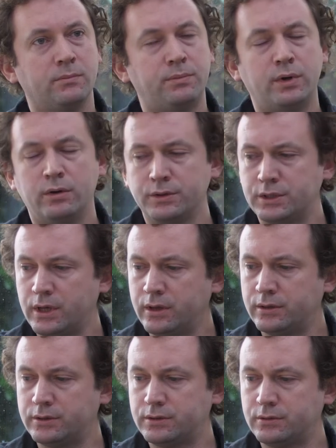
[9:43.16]
The
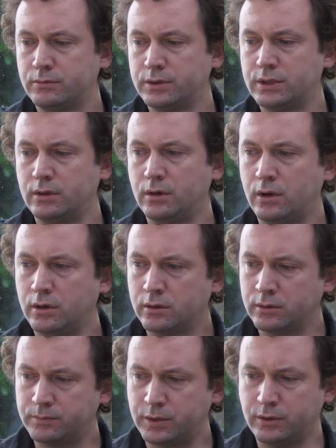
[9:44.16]
process was a
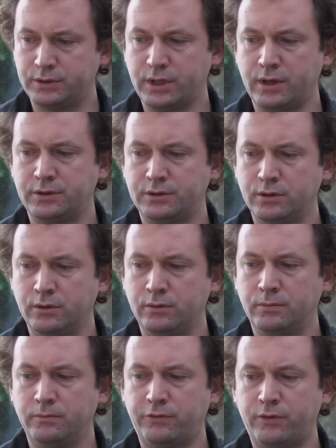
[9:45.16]
long process.
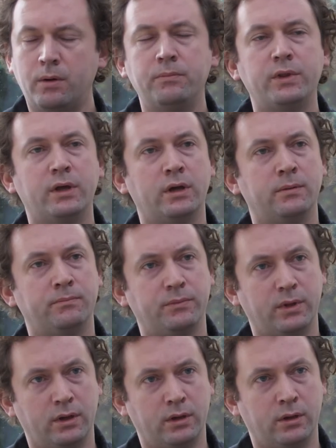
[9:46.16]
So from
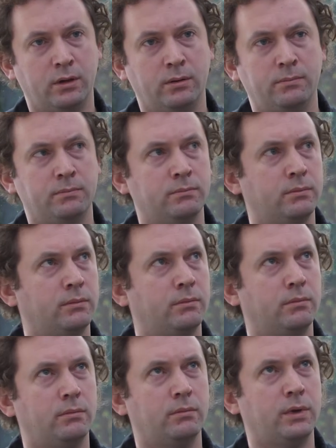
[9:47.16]
the
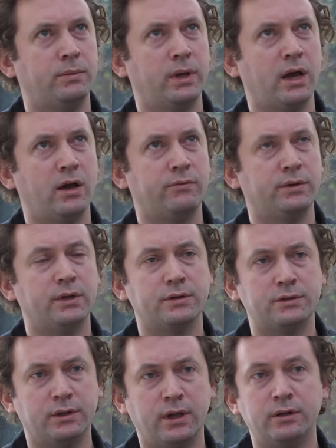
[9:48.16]
maybe half a
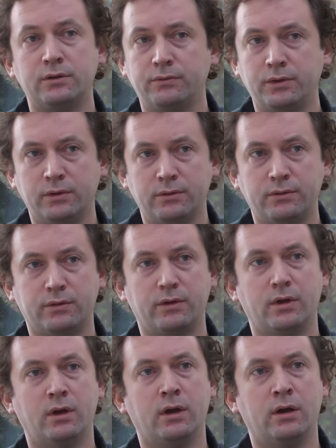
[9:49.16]
dozen interviews,
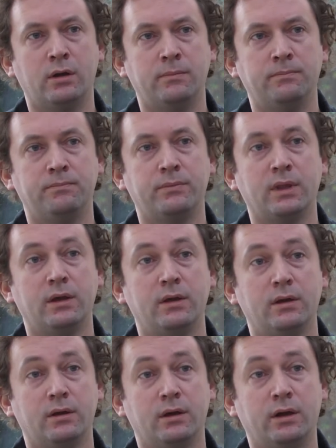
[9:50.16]

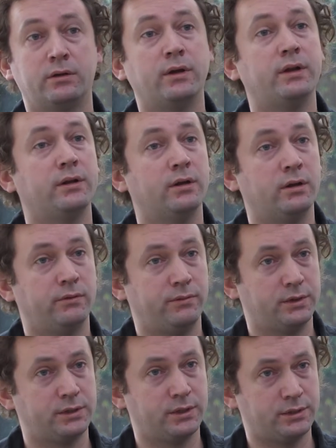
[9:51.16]
I created
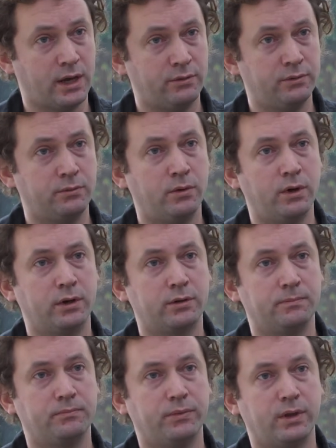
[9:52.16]
first a sound work,